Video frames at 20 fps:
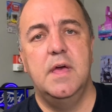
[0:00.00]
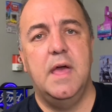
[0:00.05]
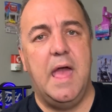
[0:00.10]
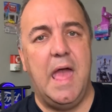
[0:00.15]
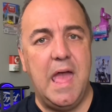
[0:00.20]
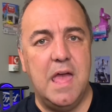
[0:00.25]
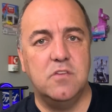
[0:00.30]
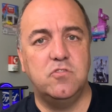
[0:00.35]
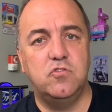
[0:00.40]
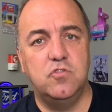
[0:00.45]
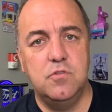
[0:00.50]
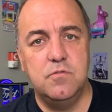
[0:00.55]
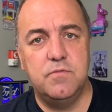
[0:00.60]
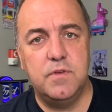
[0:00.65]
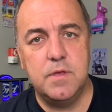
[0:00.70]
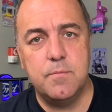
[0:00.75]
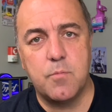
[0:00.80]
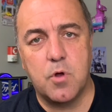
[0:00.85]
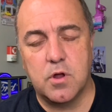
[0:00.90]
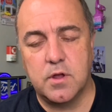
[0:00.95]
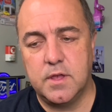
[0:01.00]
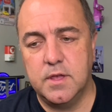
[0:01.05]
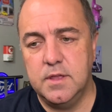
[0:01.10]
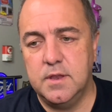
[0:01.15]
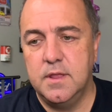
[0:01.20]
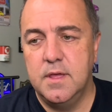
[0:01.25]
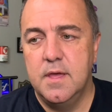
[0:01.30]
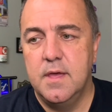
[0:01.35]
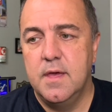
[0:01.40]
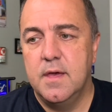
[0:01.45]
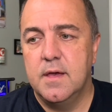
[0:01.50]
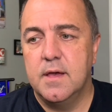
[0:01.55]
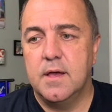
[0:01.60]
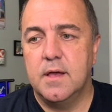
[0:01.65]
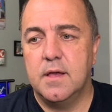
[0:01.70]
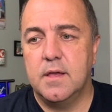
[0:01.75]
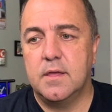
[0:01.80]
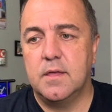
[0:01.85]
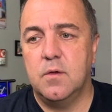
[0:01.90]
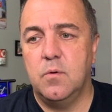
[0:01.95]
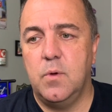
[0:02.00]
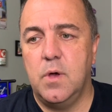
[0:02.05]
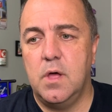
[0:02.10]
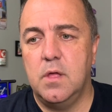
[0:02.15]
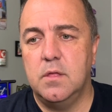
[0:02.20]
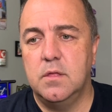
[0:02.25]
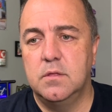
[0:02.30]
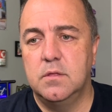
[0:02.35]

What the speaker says: SUV market. Well,